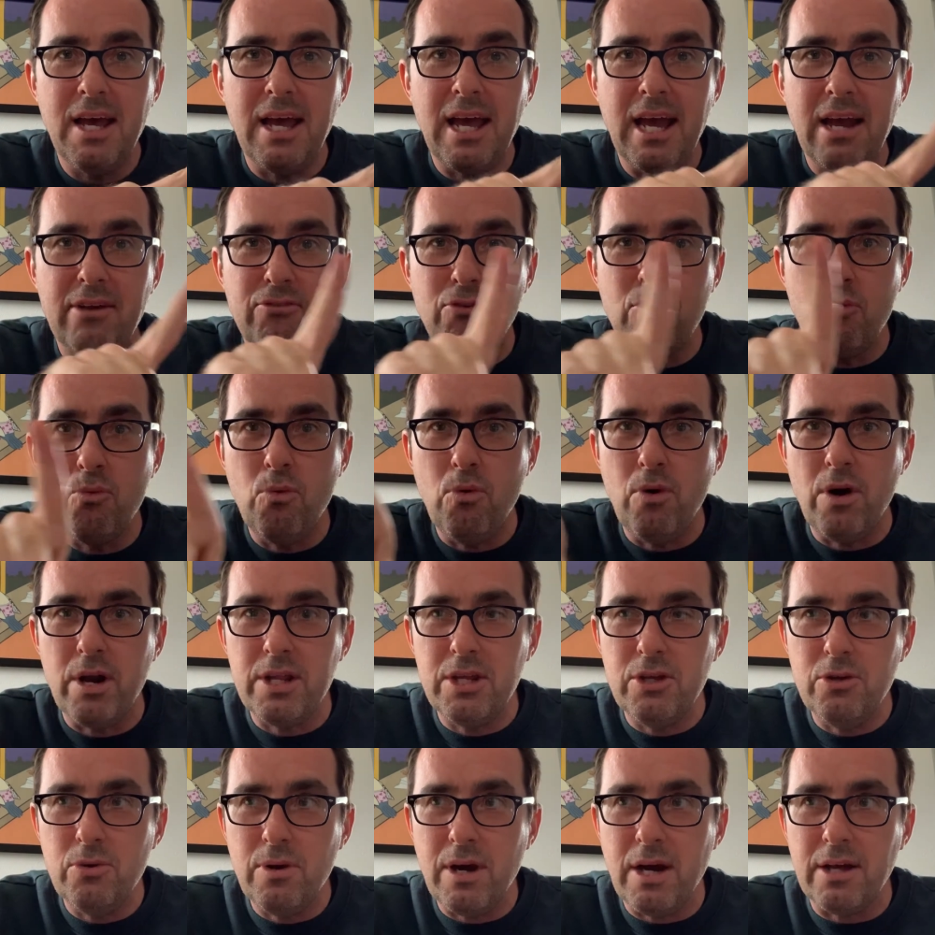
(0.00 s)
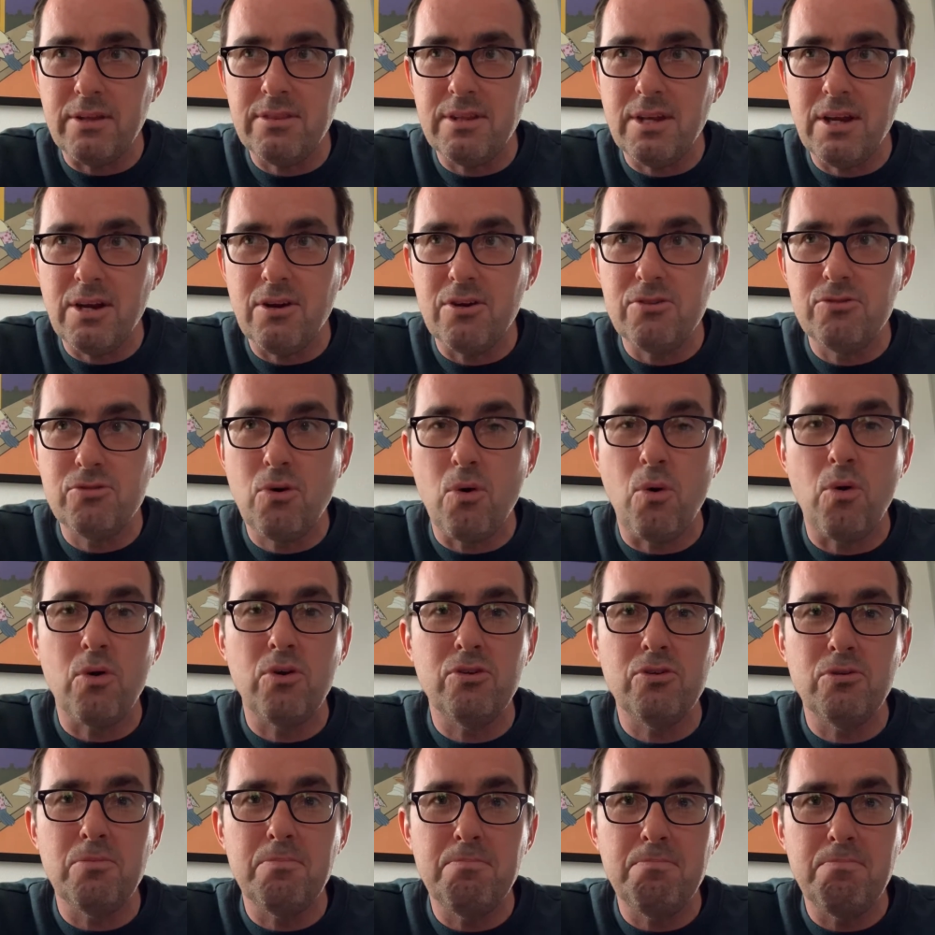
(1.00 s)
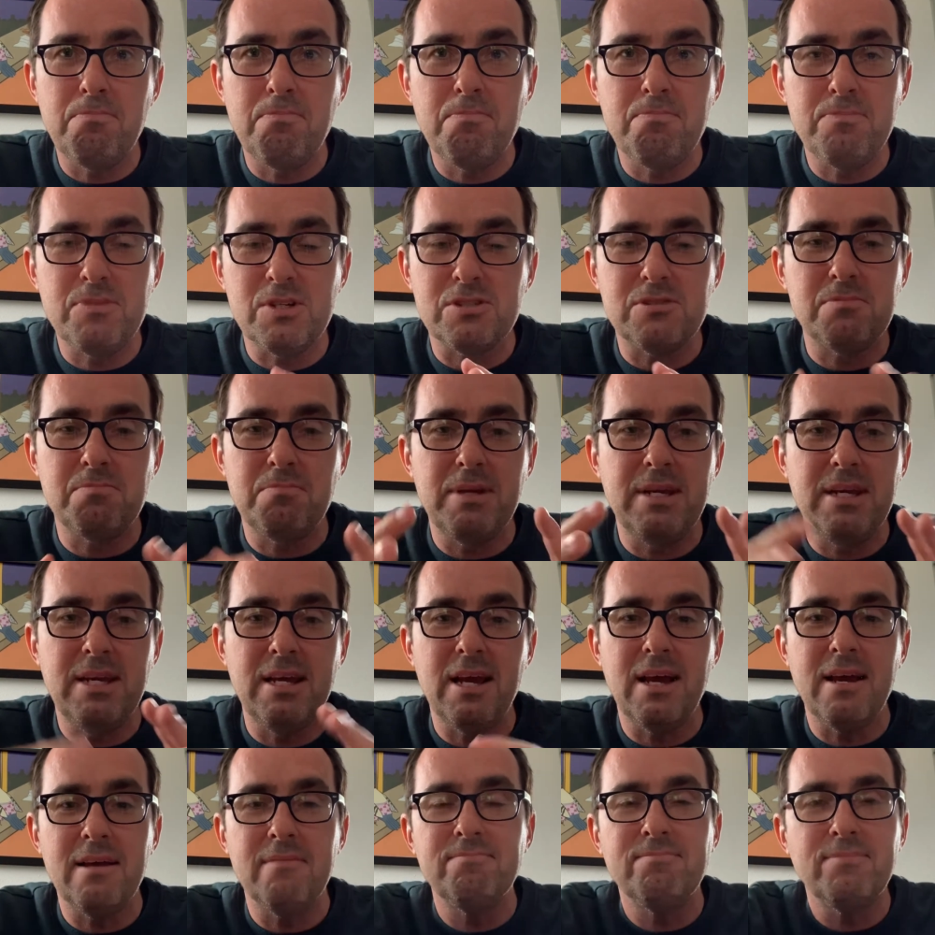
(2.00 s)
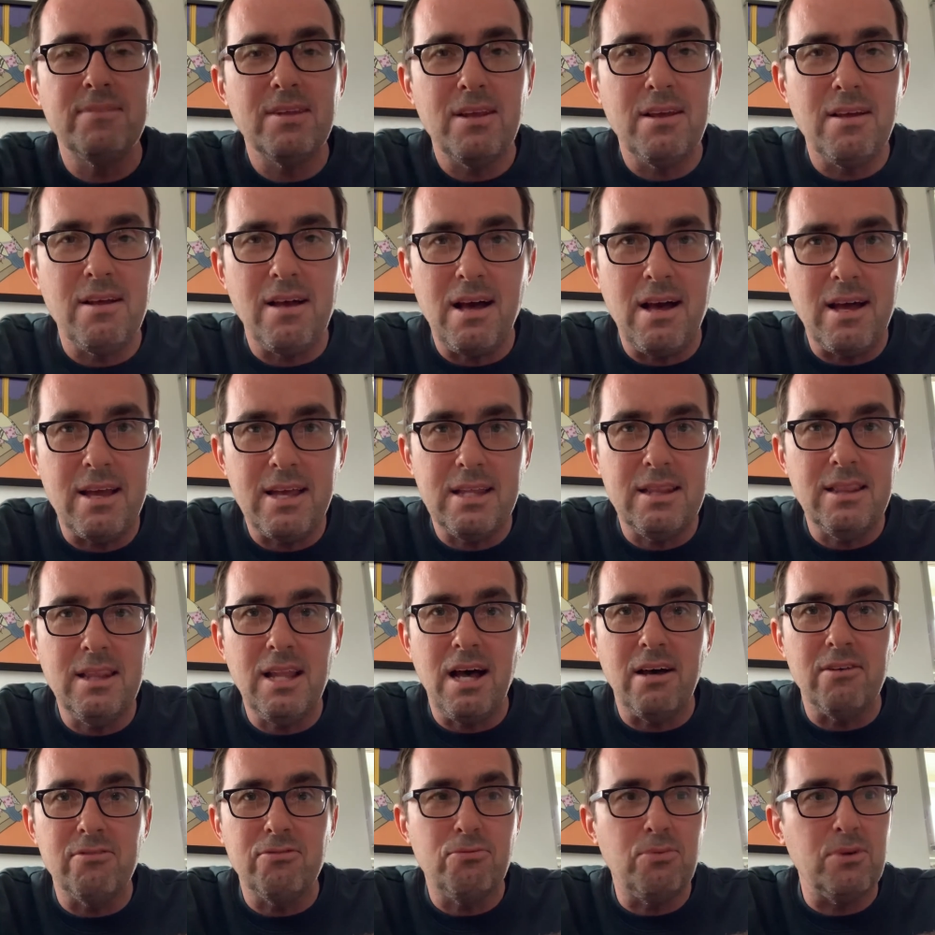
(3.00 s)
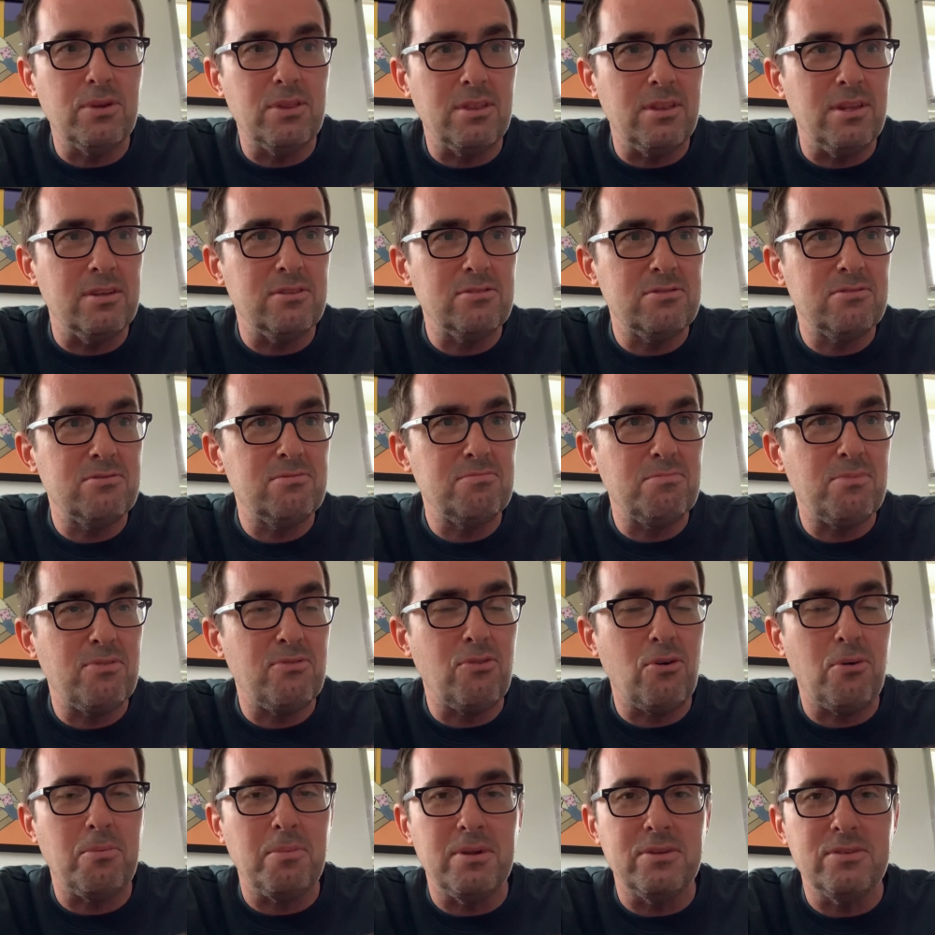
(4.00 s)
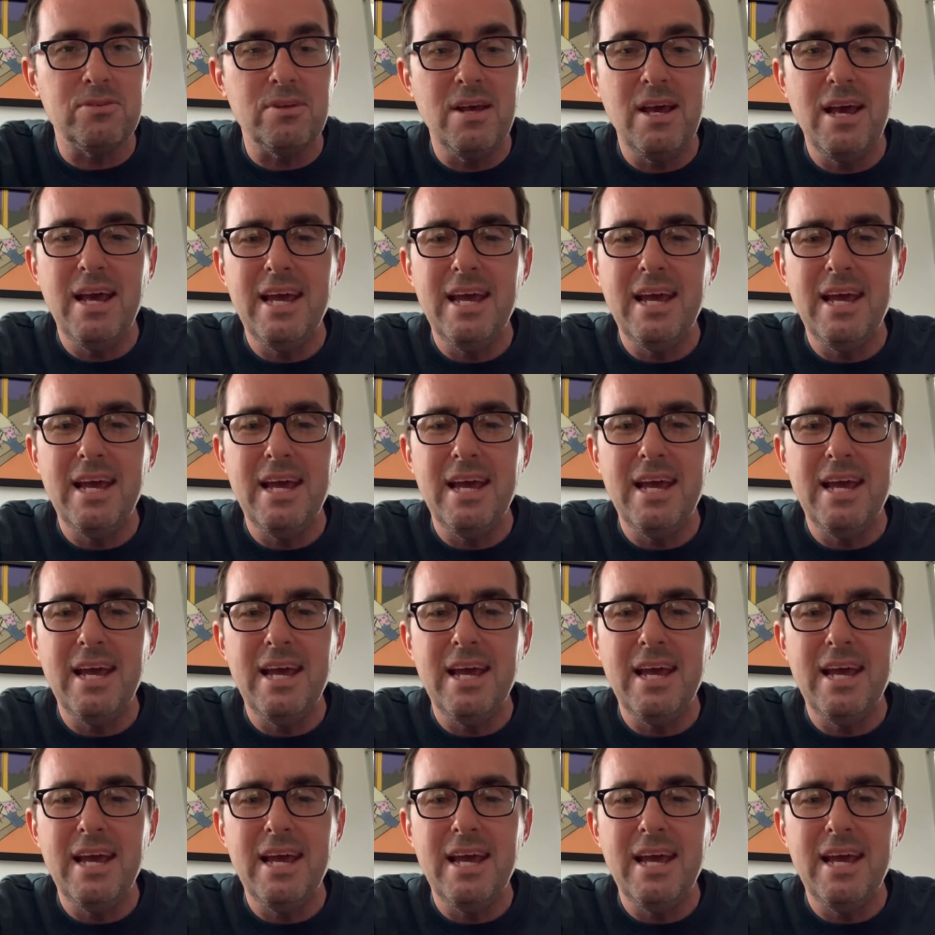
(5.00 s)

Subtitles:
Every one of you out there is going to just be in love with this performance.